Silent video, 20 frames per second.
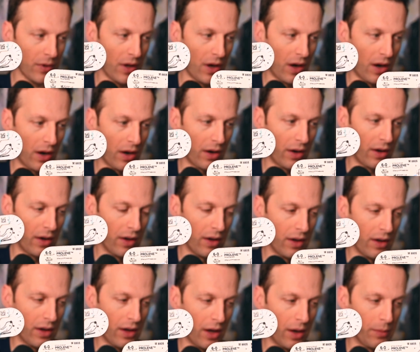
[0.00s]
are
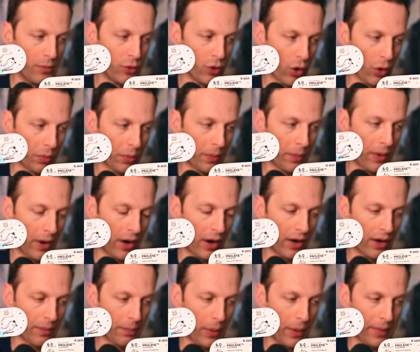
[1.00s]
absorb
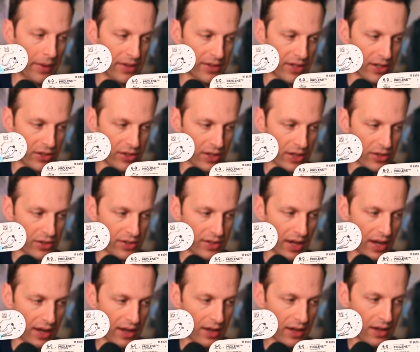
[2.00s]
are permanent stitches, I should
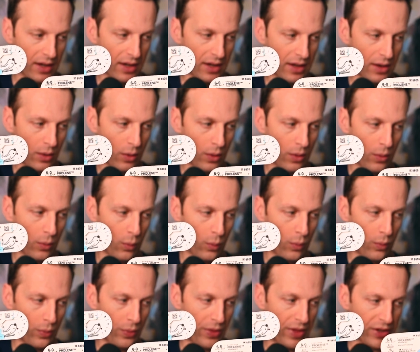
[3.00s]
say.
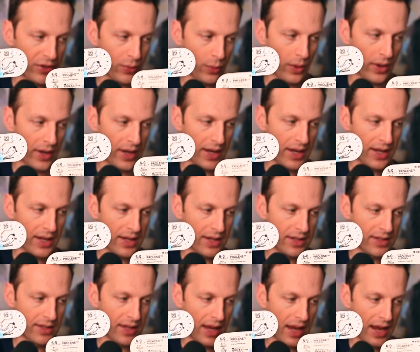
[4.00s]
This one
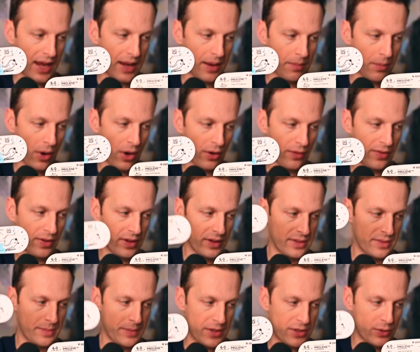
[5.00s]
is a
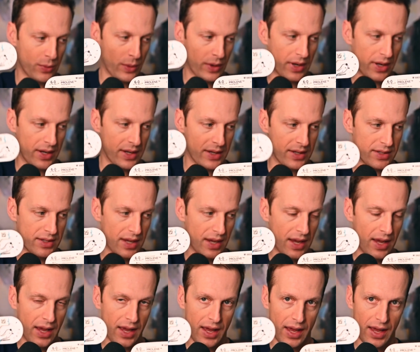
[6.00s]
monofilament, this one is
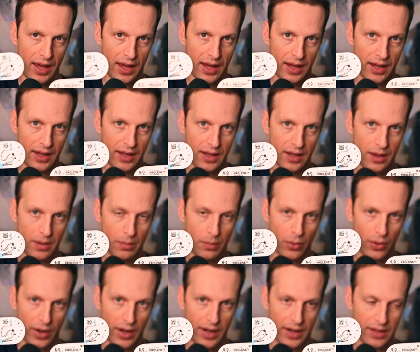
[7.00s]
a
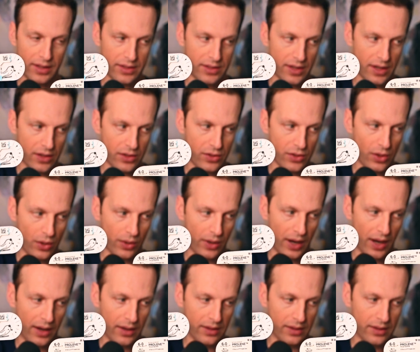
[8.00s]
braided stitch,
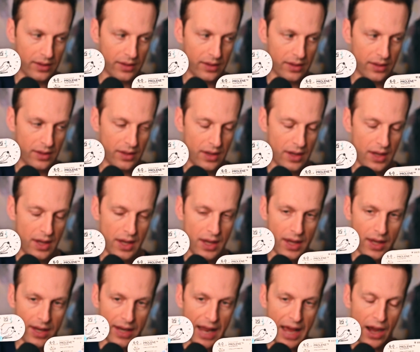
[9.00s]
okay?
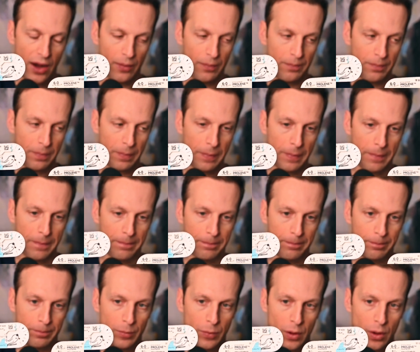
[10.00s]
Now,
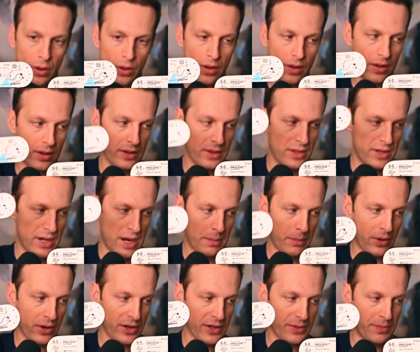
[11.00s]
the
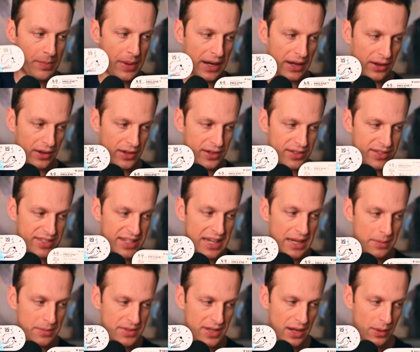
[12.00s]
number is bigger, it
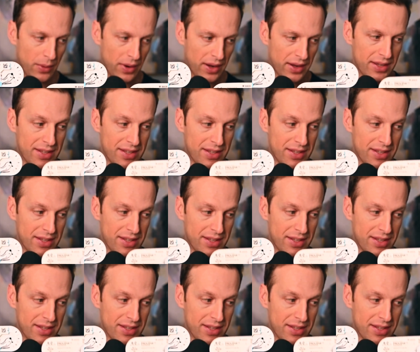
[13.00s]
seems anyway.